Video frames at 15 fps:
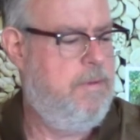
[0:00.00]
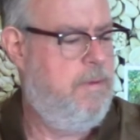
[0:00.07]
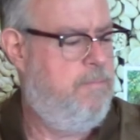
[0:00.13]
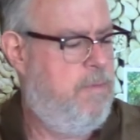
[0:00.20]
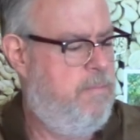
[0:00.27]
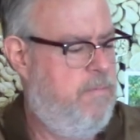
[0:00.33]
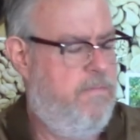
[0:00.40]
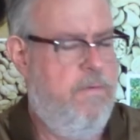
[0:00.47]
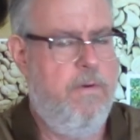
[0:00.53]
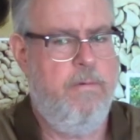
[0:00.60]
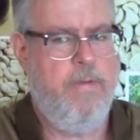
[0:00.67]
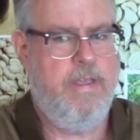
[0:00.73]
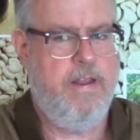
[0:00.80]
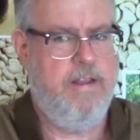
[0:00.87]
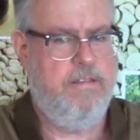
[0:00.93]
But before
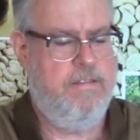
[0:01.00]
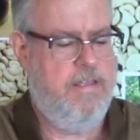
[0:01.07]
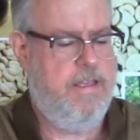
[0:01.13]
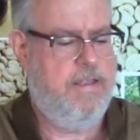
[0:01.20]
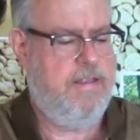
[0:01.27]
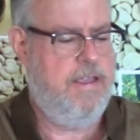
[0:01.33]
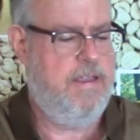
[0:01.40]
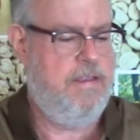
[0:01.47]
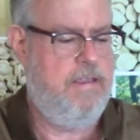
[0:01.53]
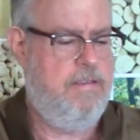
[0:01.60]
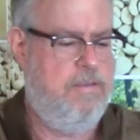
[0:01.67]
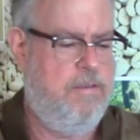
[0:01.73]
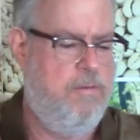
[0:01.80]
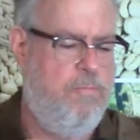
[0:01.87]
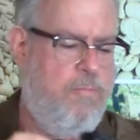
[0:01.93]
we get into that, I need
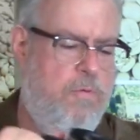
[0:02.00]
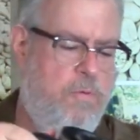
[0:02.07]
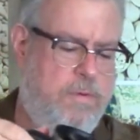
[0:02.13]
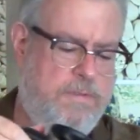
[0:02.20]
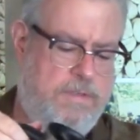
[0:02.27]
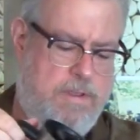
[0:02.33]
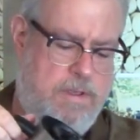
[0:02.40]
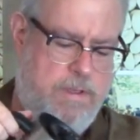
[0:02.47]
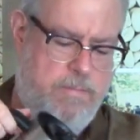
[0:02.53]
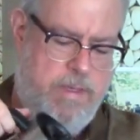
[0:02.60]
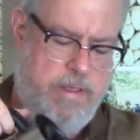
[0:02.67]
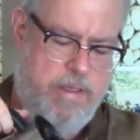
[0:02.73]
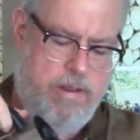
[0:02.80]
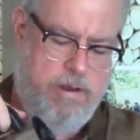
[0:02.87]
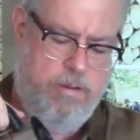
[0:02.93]
to pour some
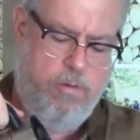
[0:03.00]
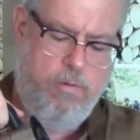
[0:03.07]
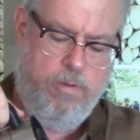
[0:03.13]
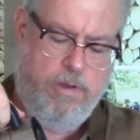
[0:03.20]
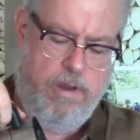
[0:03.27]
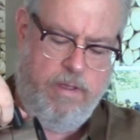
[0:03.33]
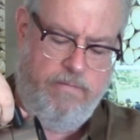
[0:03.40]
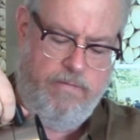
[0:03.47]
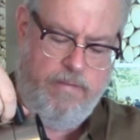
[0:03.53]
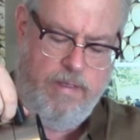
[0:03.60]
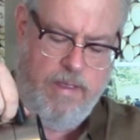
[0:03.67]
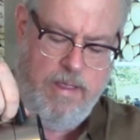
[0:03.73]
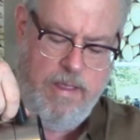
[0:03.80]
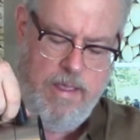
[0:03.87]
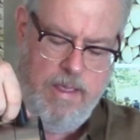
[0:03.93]
and get it cooling off
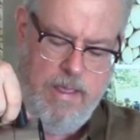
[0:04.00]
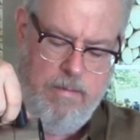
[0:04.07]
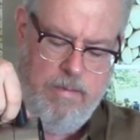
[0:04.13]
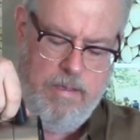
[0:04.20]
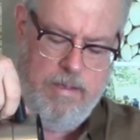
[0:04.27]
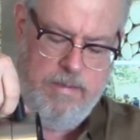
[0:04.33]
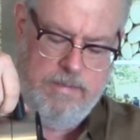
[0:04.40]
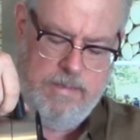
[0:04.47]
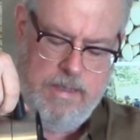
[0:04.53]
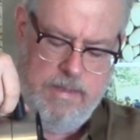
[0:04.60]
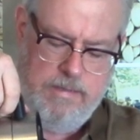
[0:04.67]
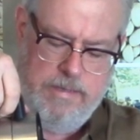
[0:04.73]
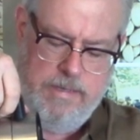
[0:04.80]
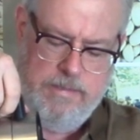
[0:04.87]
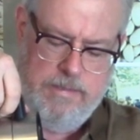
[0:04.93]
because I
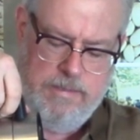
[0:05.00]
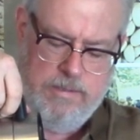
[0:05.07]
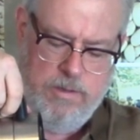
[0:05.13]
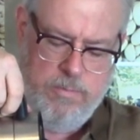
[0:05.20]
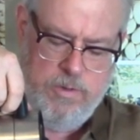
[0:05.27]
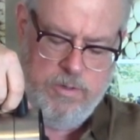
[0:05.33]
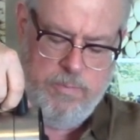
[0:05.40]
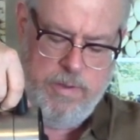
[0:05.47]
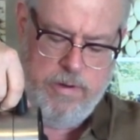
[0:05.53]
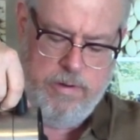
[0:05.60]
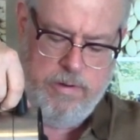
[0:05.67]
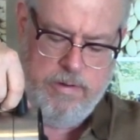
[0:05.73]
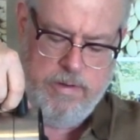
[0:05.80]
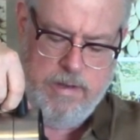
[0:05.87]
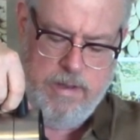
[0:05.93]
taste it so much
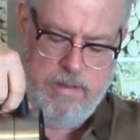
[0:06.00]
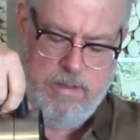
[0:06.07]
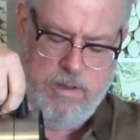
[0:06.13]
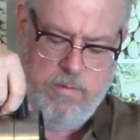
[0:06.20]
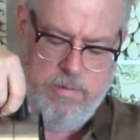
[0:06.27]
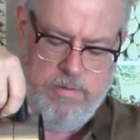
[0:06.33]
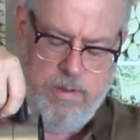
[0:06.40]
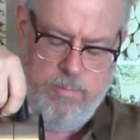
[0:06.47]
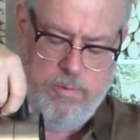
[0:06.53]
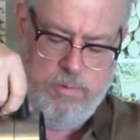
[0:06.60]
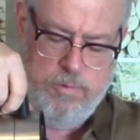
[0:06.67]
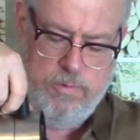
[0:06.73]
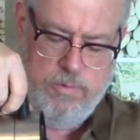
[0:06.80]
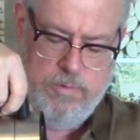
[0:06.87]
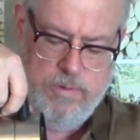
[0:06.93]
better at lower
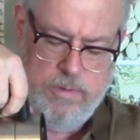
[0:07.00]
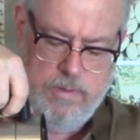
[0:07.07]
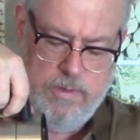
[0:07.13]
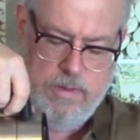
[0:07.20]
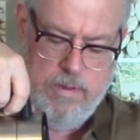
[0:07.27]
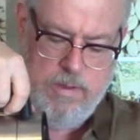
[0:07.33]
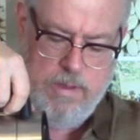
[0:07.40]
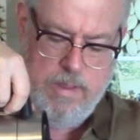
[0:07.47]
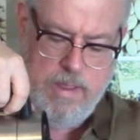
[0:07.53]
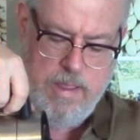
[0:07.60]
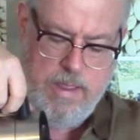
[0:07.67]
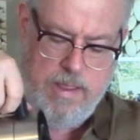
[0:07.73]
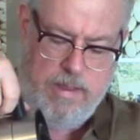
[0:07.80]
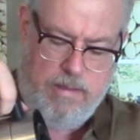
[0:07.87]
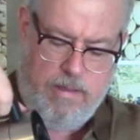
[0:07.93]
temperatures,
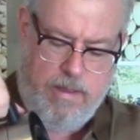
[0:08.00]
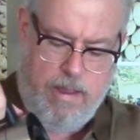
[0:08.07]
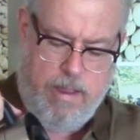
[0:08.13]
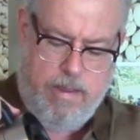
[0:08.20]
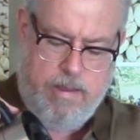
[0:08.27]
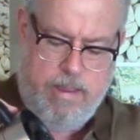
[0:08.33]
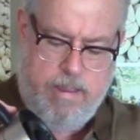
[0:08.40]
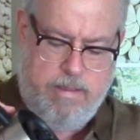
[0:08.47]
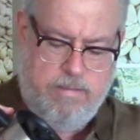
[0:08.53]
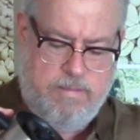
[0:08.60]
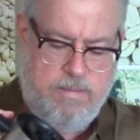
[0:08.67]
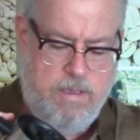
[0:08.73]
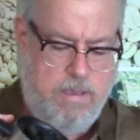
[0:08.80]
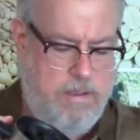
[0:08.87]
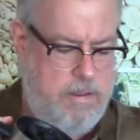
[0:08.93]
not at
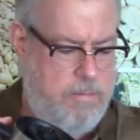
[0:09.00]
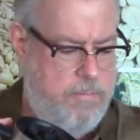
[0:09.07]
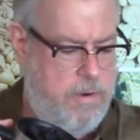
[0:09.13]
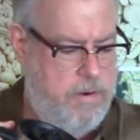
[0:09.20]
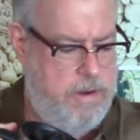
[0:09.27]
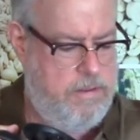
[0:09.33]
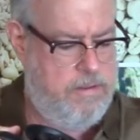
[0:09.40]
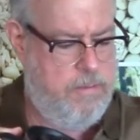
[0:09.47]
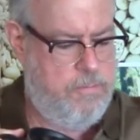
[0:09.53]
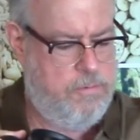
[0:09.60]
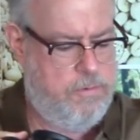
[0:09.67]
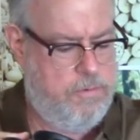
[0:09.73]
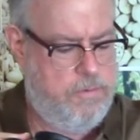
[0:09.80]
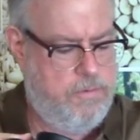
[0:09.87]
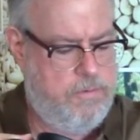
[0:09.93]
tongue burning
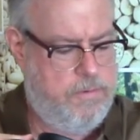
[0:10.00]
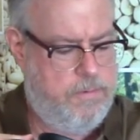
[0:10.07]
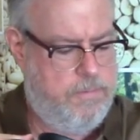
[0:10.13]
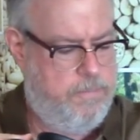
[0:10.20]
temperatures.